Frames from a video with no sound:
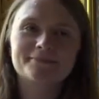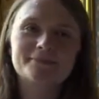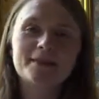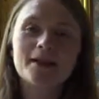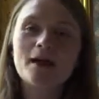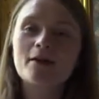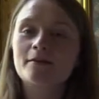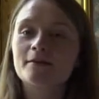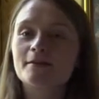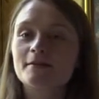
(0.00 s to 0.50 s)

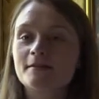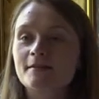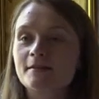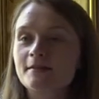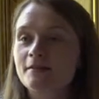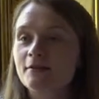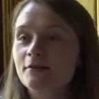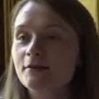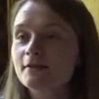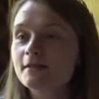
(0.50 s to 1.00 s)

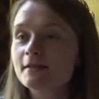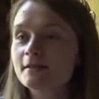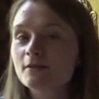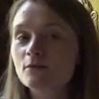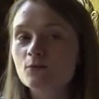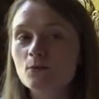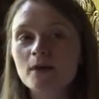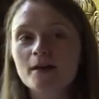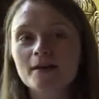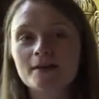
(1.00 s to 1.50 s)
Lawrence
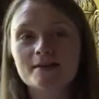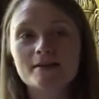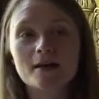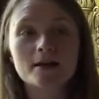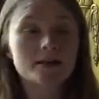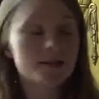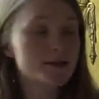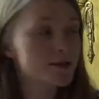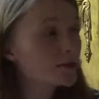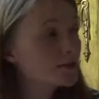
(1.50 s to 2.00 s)
uses words
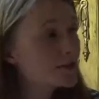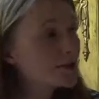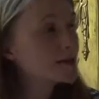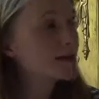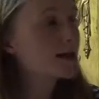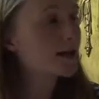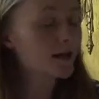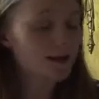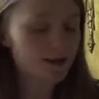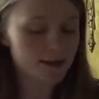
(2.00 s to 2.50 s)
on his own
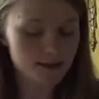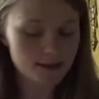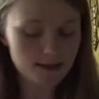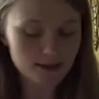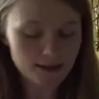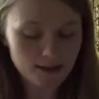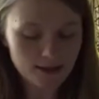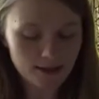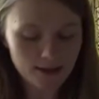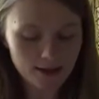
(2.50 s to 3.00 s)
side
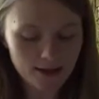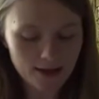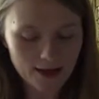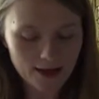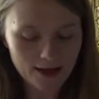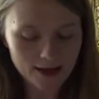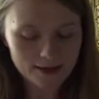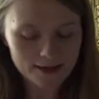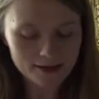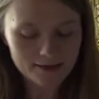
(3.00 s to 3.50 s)

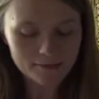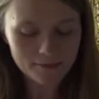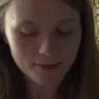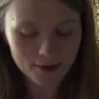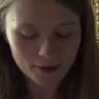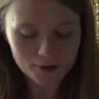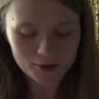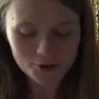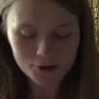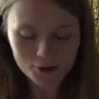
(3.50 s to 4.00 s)
as
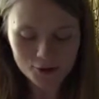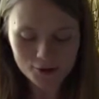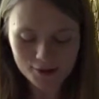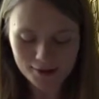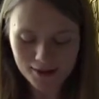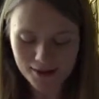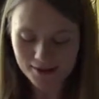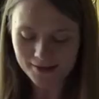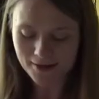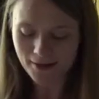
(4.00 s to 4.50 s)
much
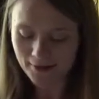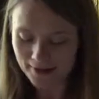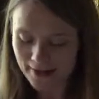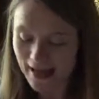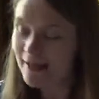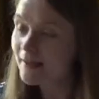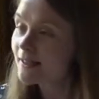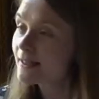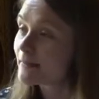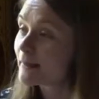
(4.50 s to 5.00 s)
as on the
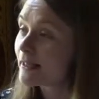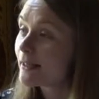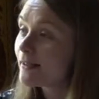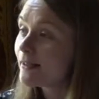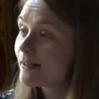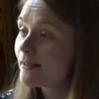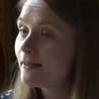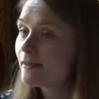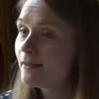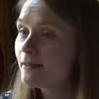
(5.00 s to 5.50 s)
enemy
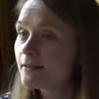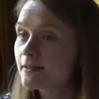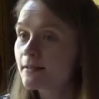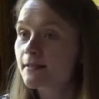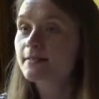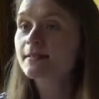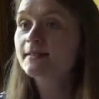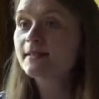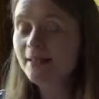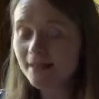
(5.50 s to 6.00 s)
to
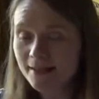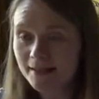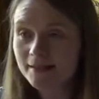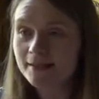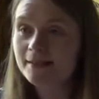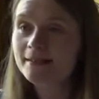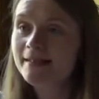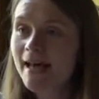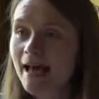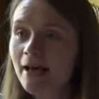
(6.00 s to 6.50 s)

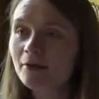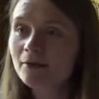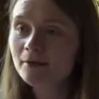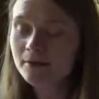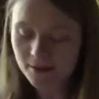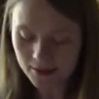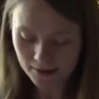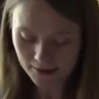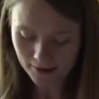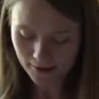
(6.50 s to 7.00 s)
seed
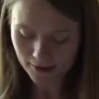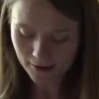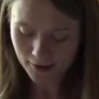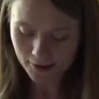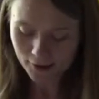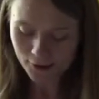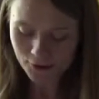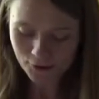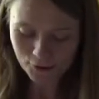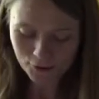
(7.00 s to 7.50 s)
doubt,
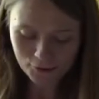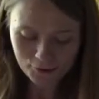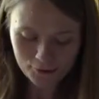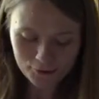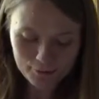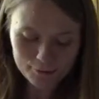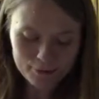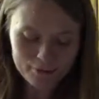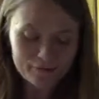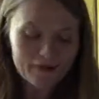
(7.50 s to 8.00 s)

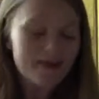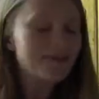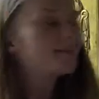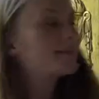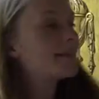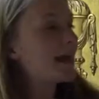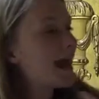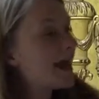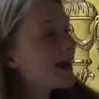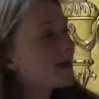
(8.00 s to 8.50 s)
to
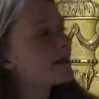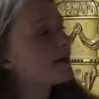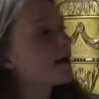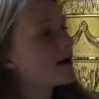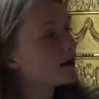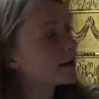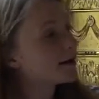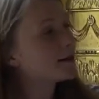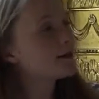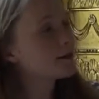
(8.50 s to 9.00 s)
prevent the
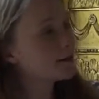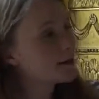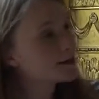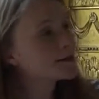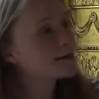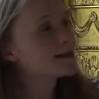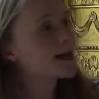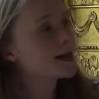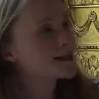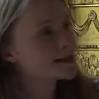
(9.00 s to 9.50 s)
headlong
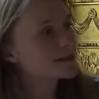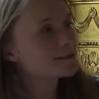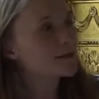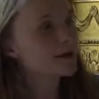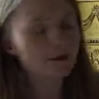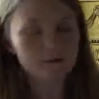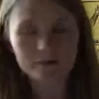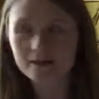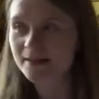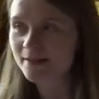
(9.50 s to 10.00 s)
enthusiasm
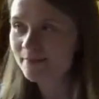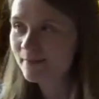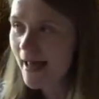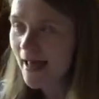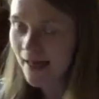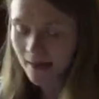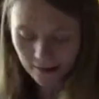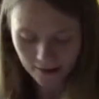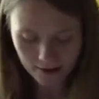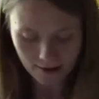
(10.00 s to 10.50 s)
of his
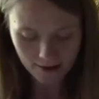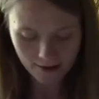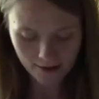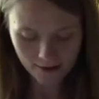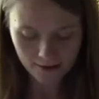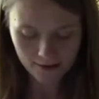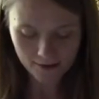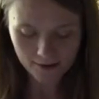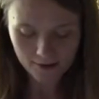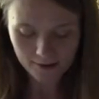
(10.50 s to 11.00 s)
men,
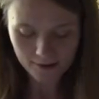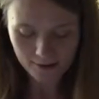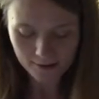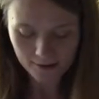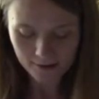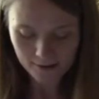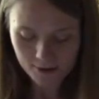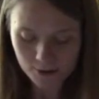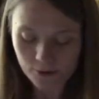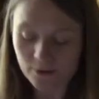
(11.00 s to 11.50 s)

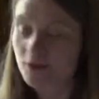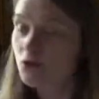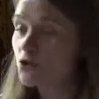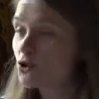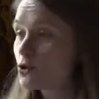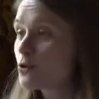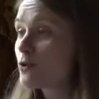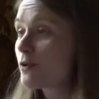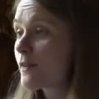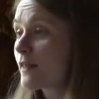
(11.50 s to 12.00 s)
to
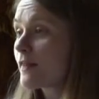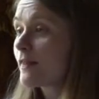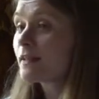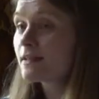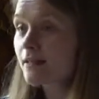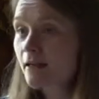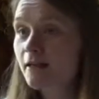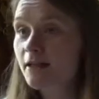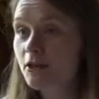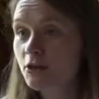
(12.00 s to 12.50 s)
ensure that the
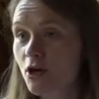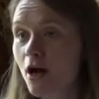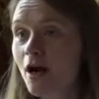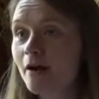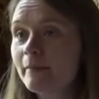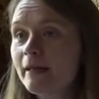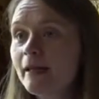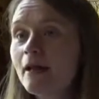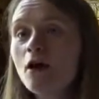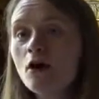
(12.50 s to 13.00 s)
Turkish
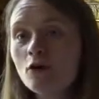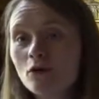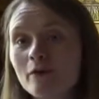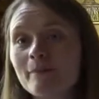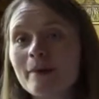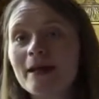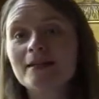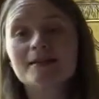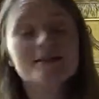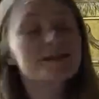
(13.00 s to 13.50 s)
army
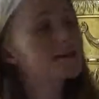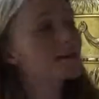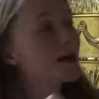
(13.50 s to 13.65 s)
remains